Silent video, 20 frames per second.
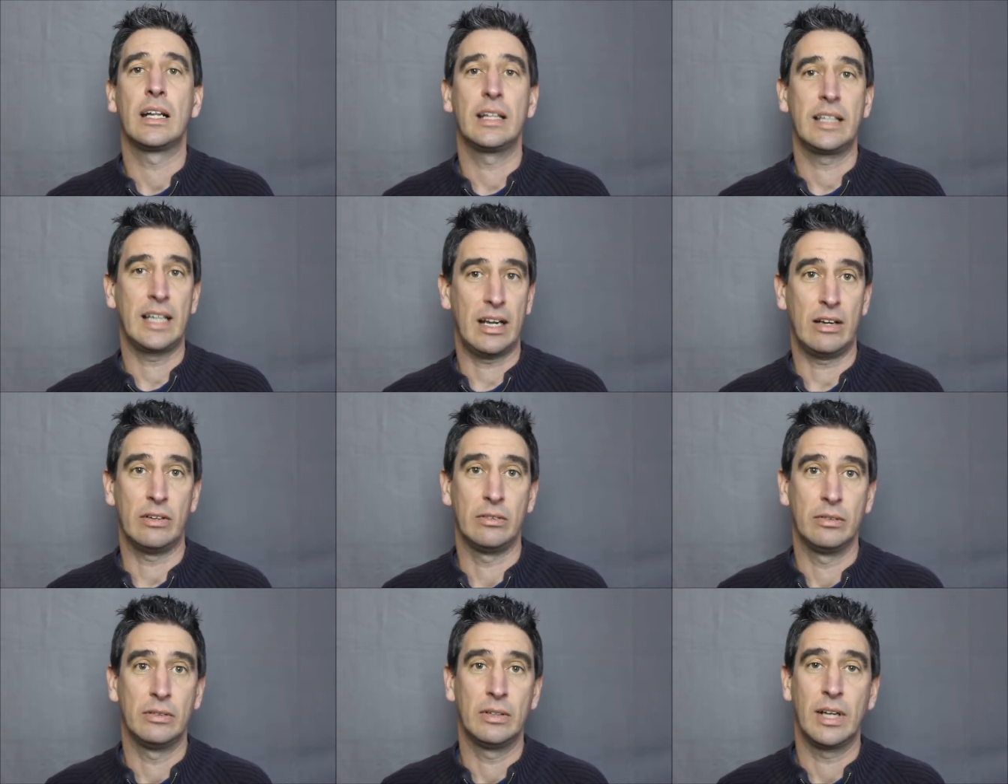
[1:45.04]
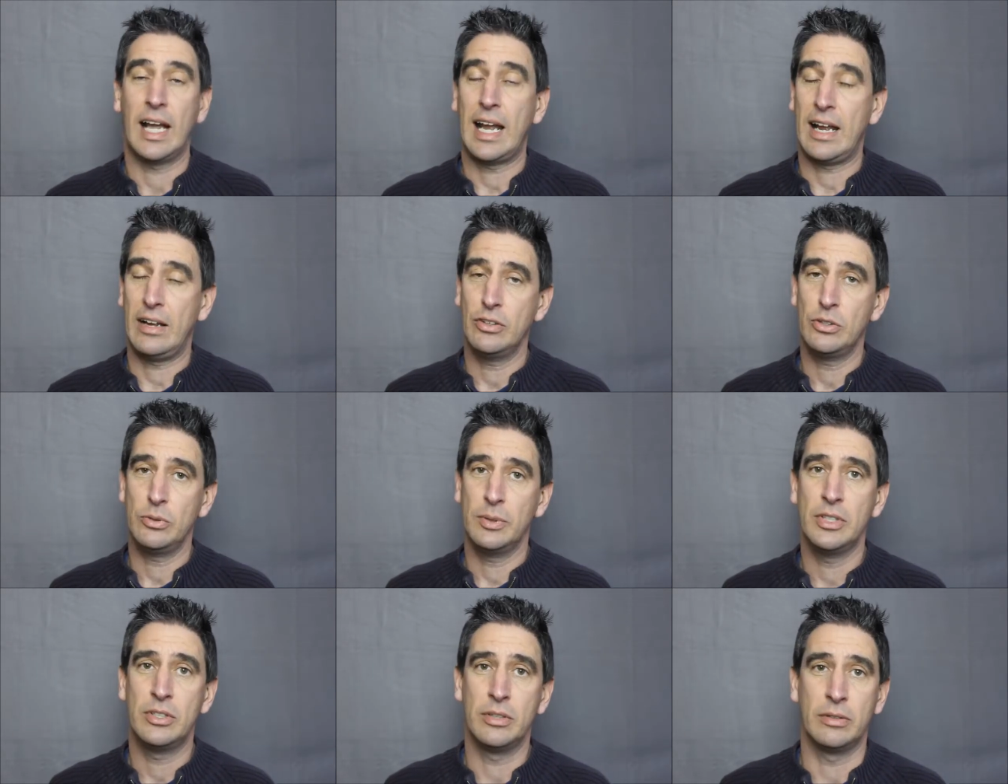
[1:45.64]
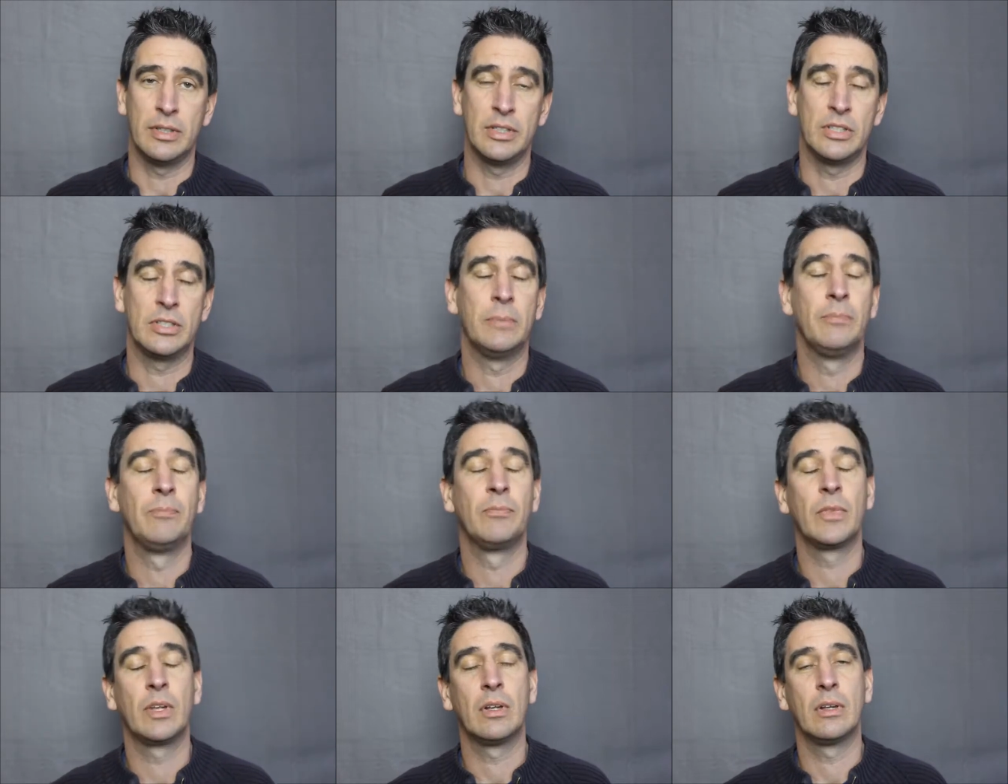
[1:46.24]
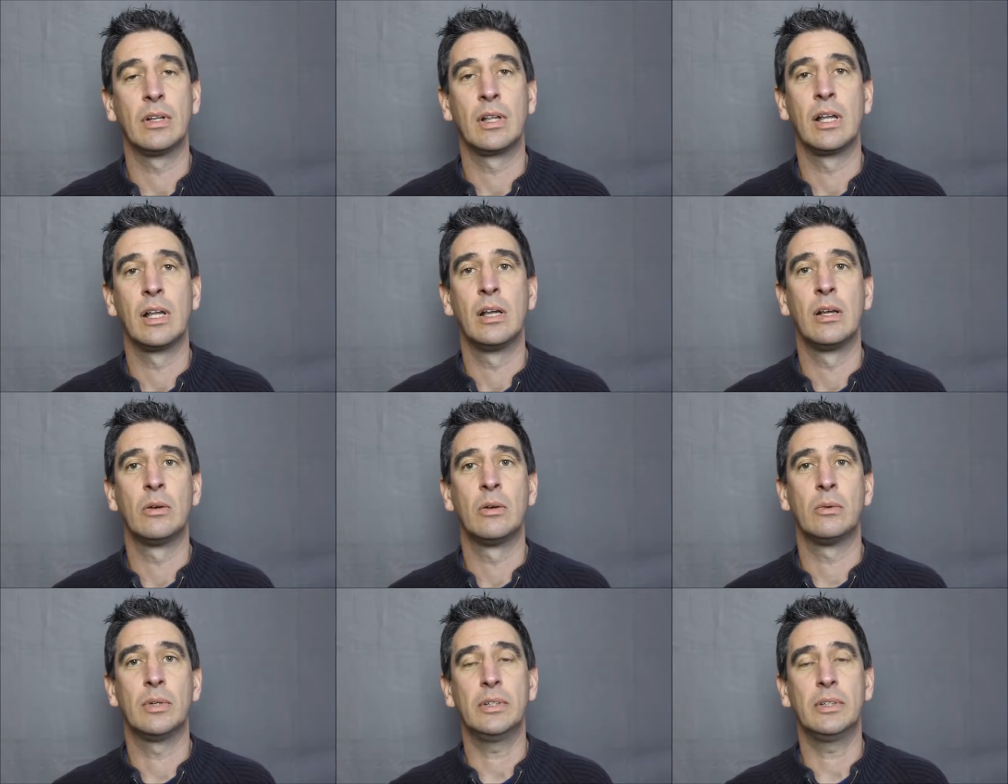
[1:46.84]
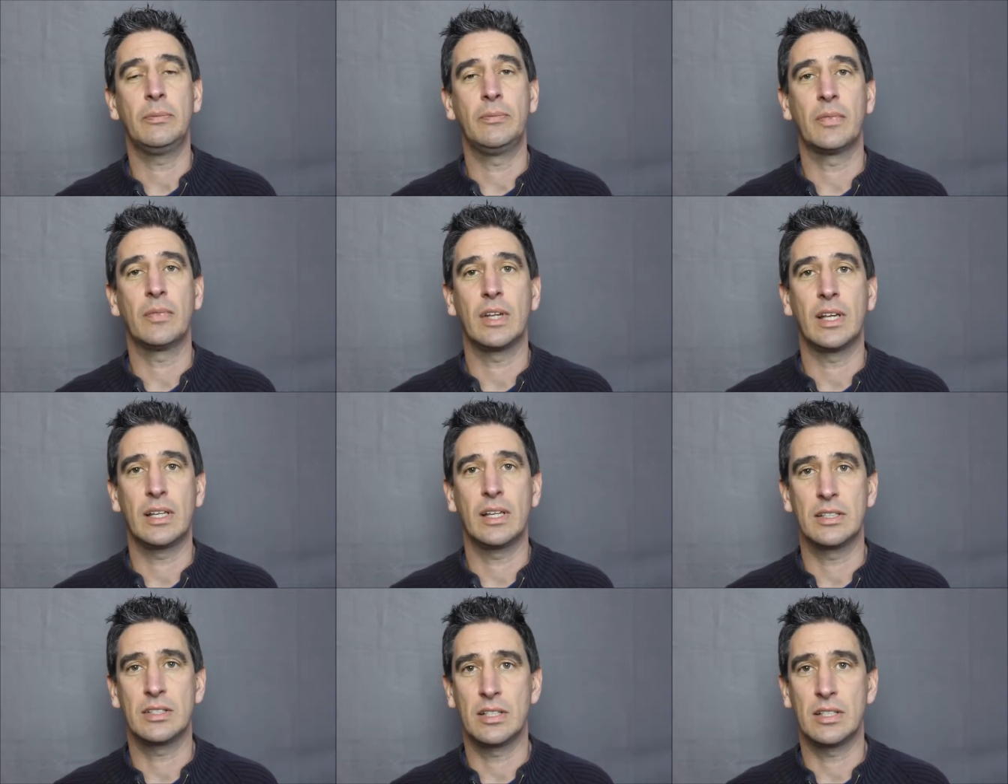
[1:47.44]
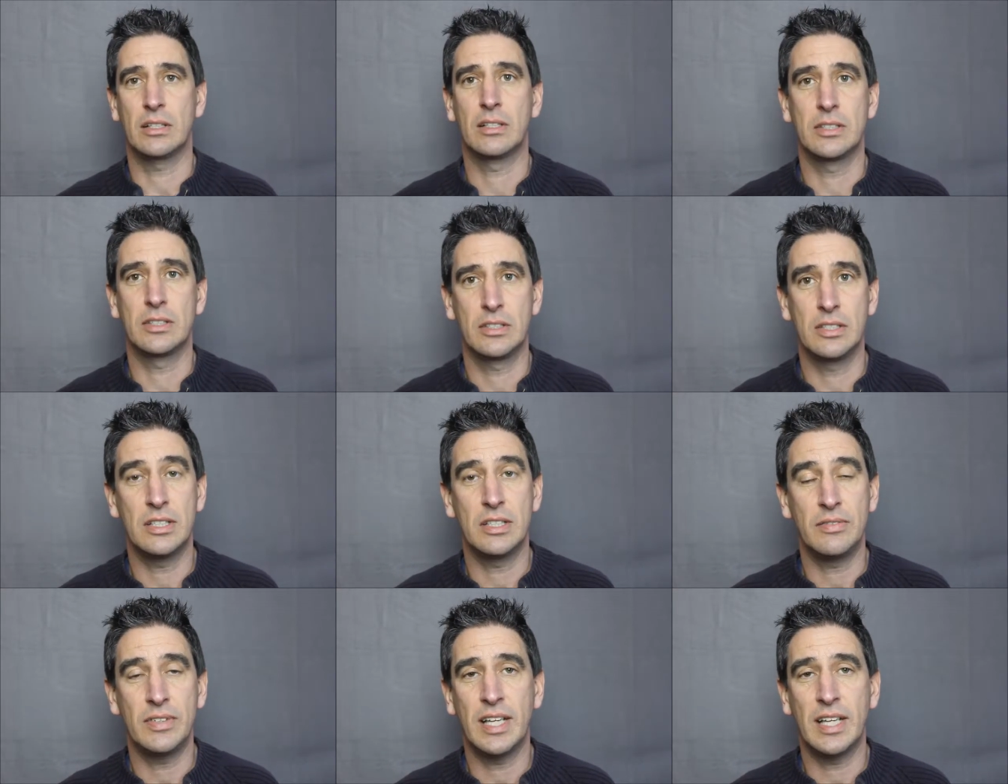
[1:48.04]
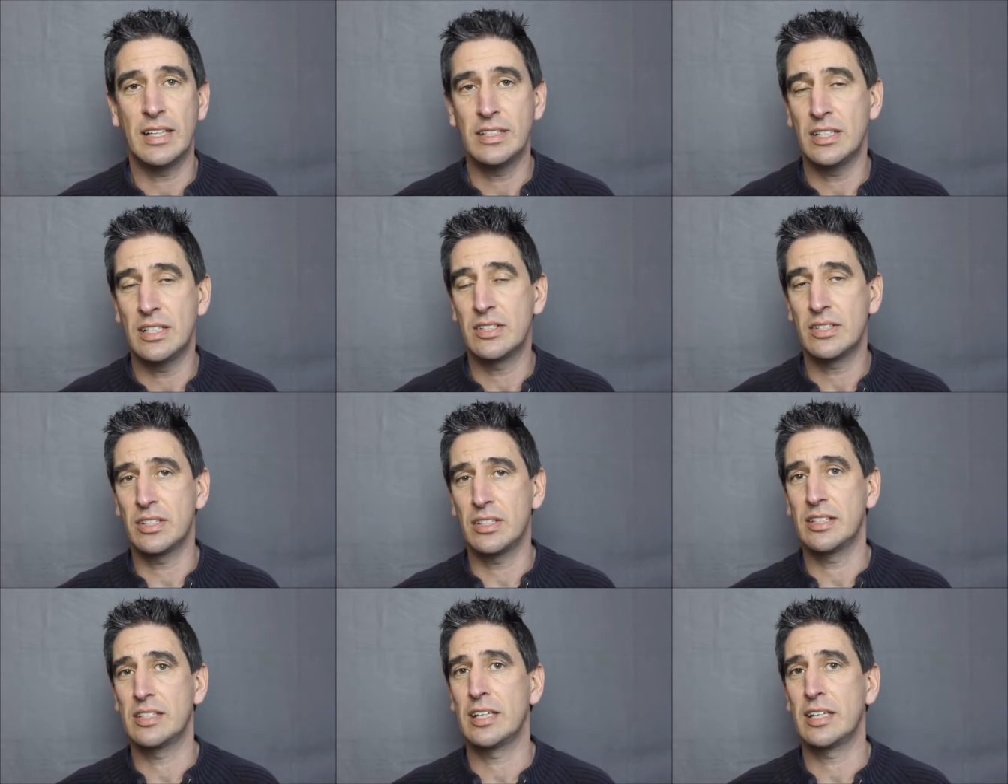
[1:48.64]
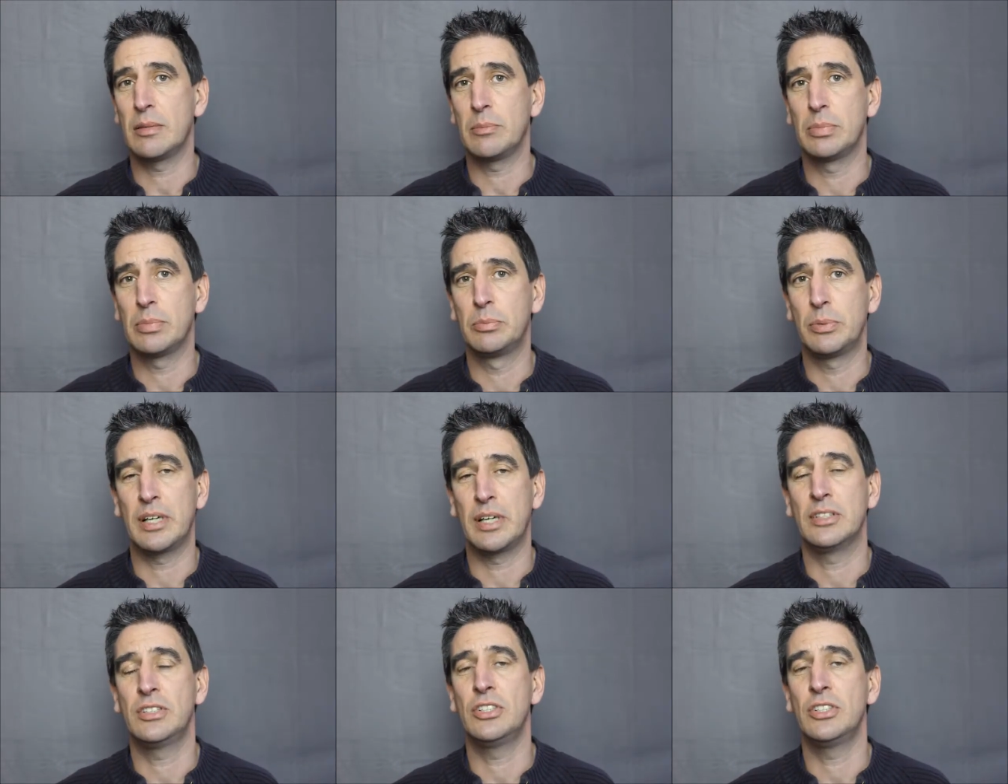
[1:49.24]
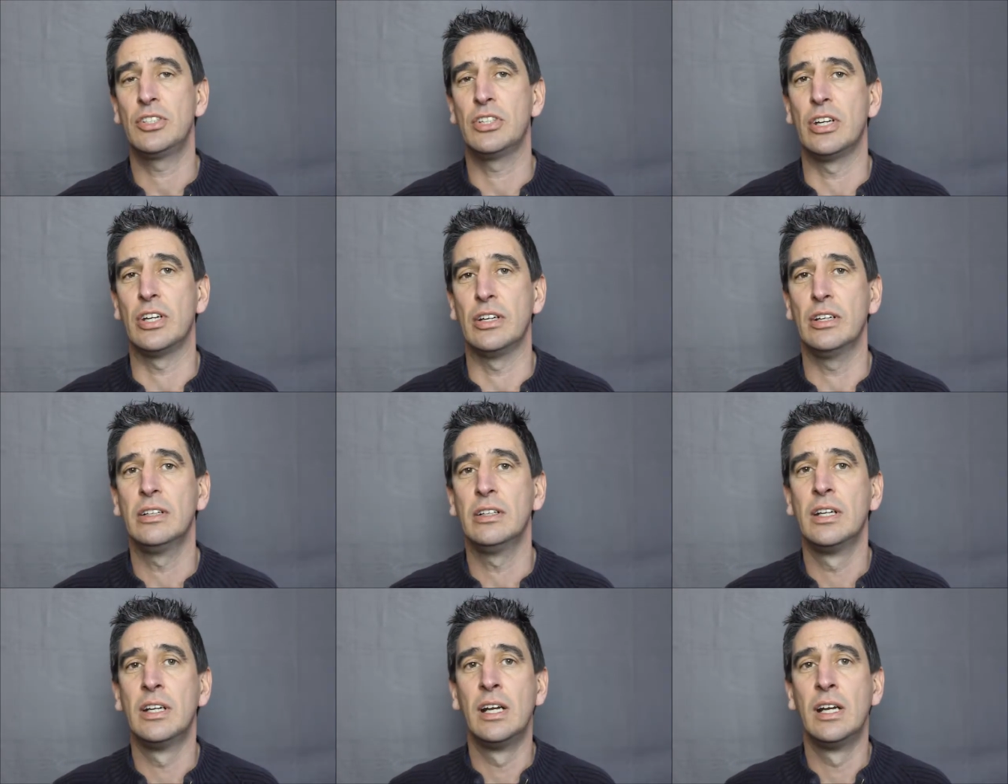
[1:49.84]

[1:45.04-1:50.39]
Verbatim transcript: Now, how do we do it? Well, as a certificated Psy-TaP practitioner,